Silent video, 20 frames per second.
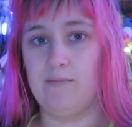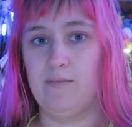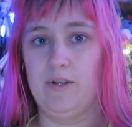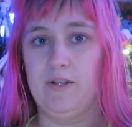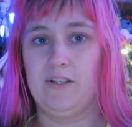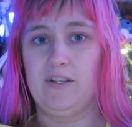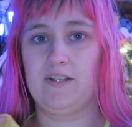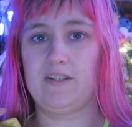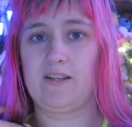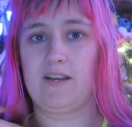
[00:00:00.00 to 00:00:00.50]

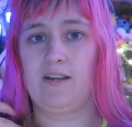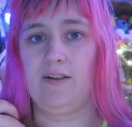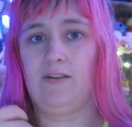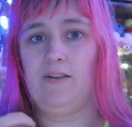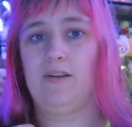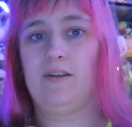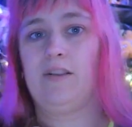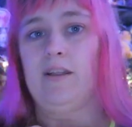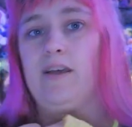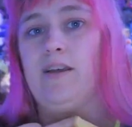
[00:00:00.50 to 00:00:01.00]
but it does kind of
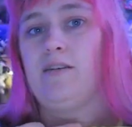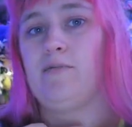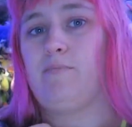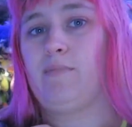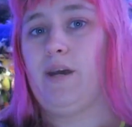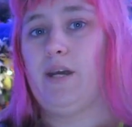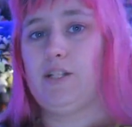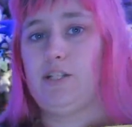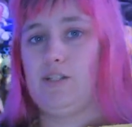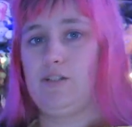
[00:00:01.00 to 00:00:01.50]
look like it
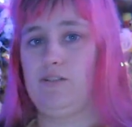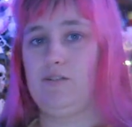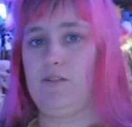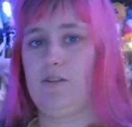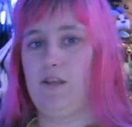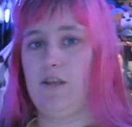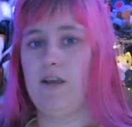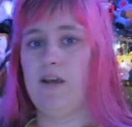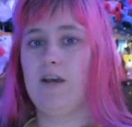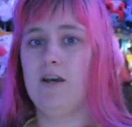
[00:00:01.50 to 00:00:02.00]
matches
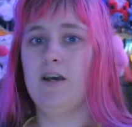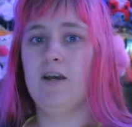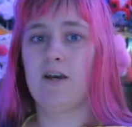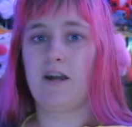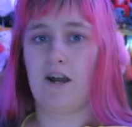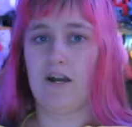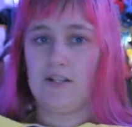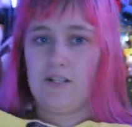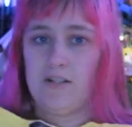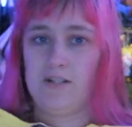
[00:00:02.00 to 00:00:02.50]
the
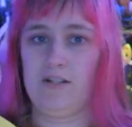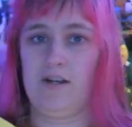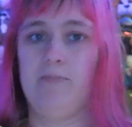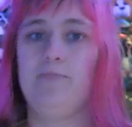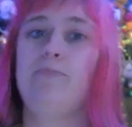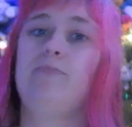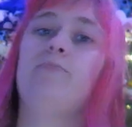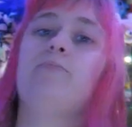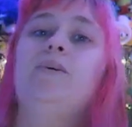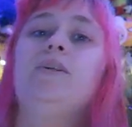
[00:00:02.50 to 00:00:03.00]
caution
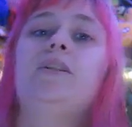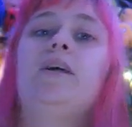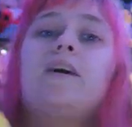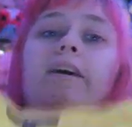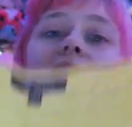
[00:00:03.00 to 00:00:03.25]
top. But,